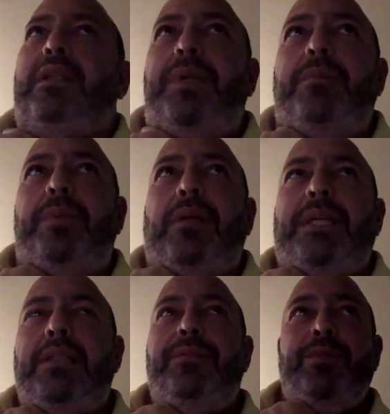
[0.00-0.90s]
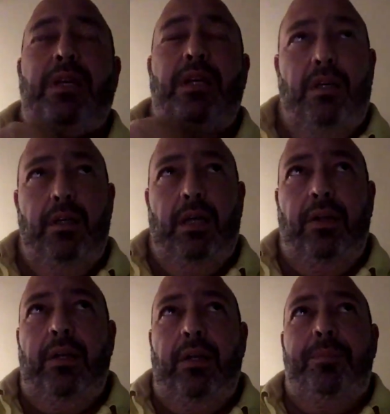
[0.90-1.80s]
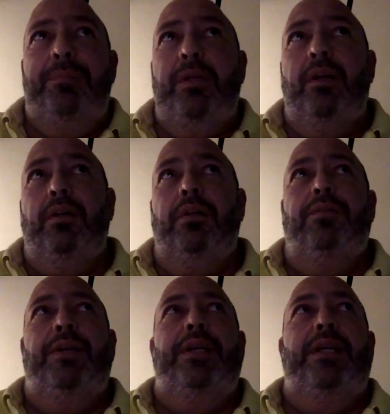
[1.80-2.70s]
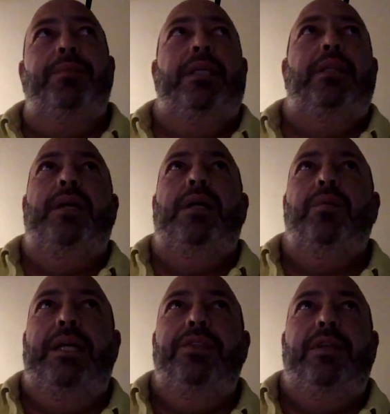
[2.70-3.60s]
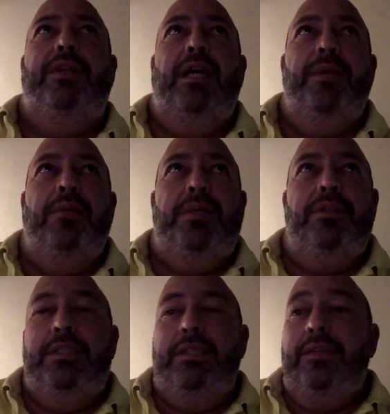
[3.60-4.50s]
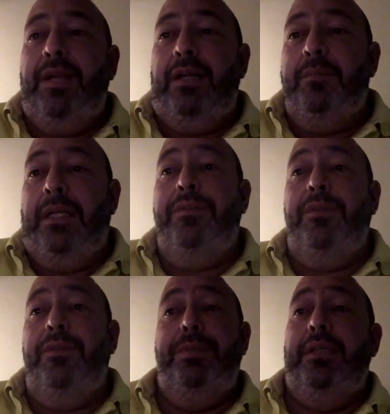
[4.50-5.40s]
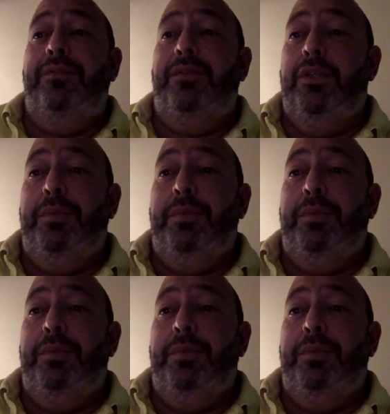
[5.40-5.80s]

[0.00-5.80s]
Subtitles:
Brent. But I mean, a lot of people are very upset about where you came out because there's a flood of money for you being the first